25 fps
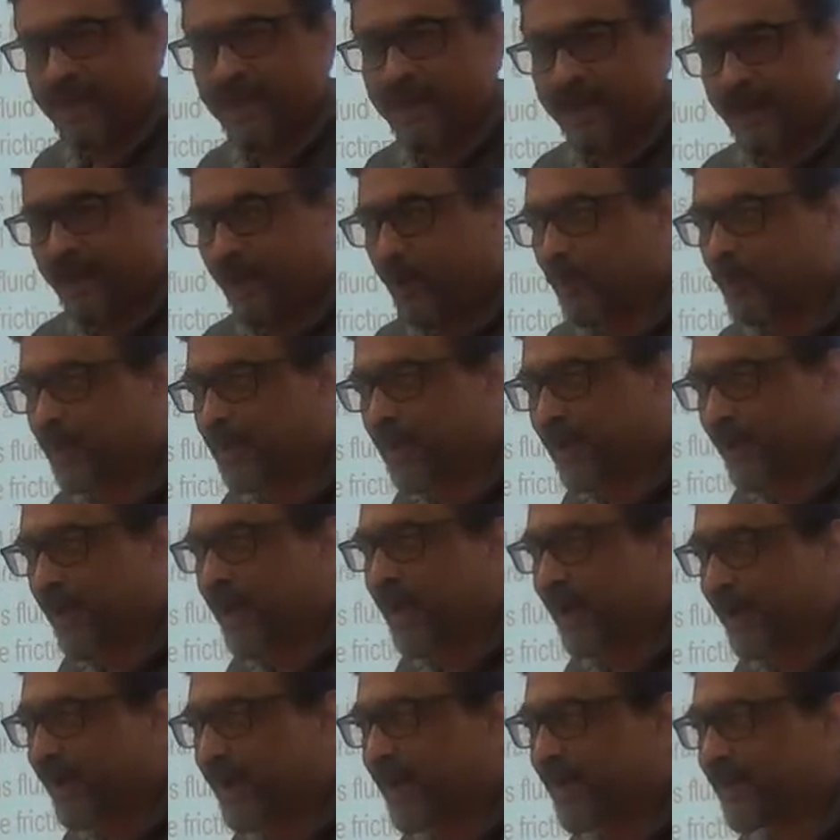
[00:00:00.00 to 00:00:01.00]
around the
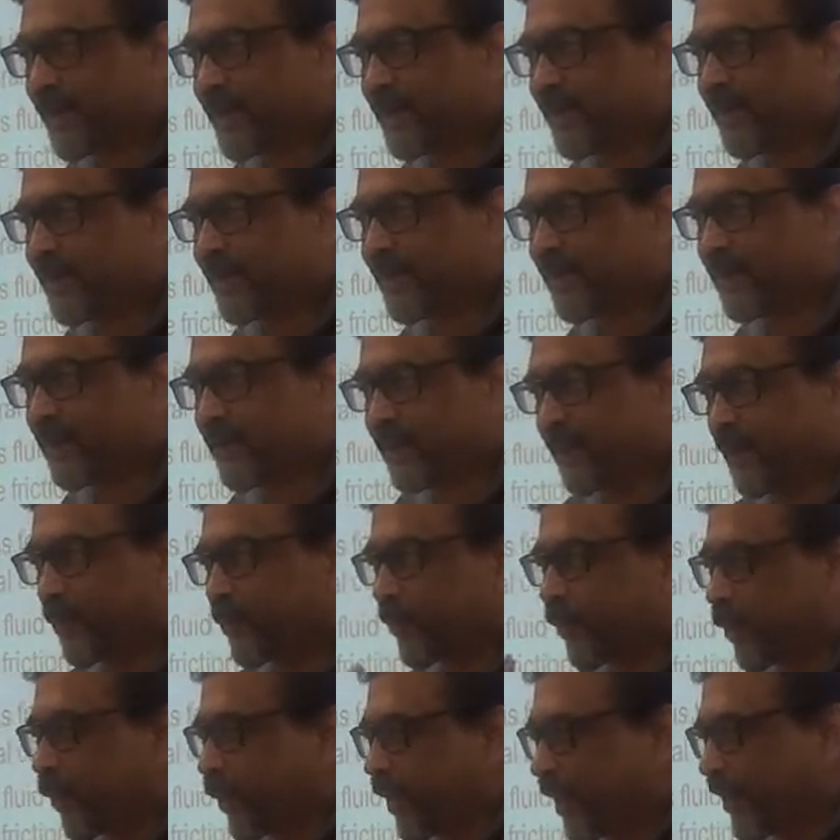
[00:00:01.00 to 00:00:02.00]
lung, right, in the
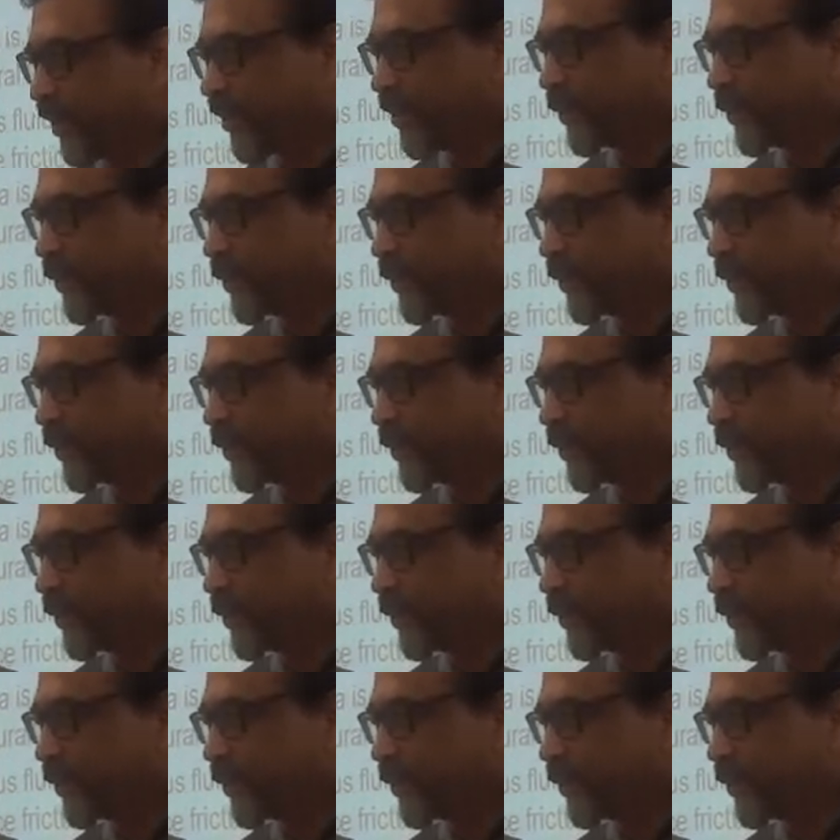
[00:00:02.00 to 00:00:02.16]
pleural